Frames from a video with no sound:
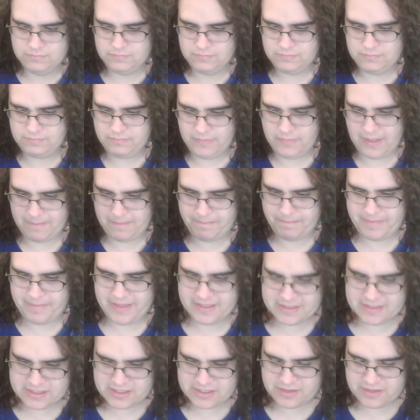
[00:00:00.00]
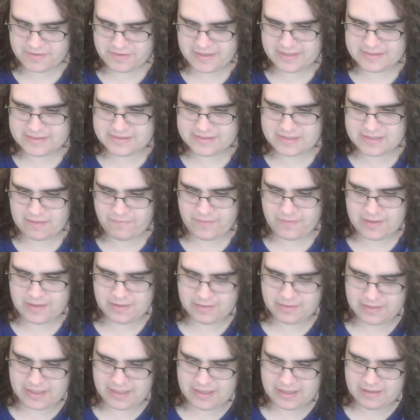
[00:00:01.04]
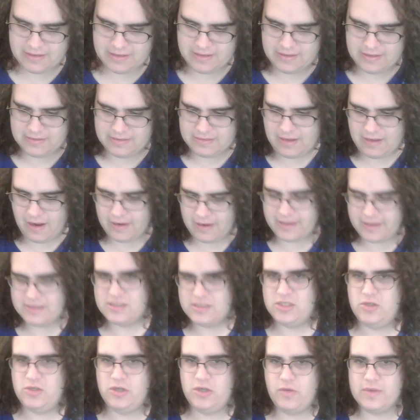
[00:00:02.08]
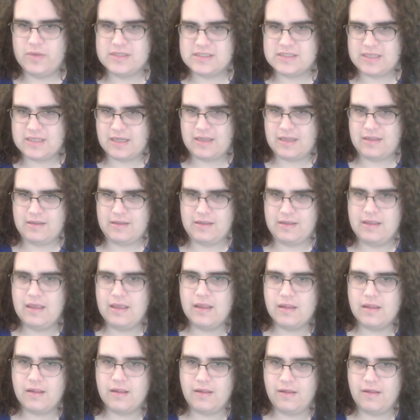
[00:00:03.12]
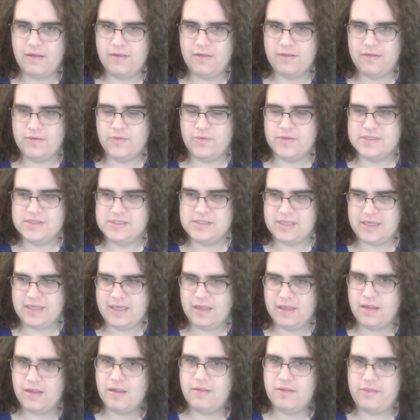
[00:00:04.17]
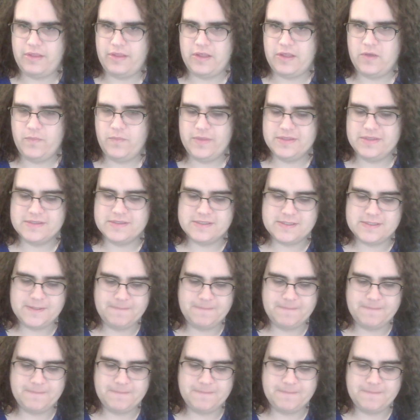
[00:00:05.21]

Yeah, biggest threat is definitely Tagitsu, who wants to kill wants to kill all the humans.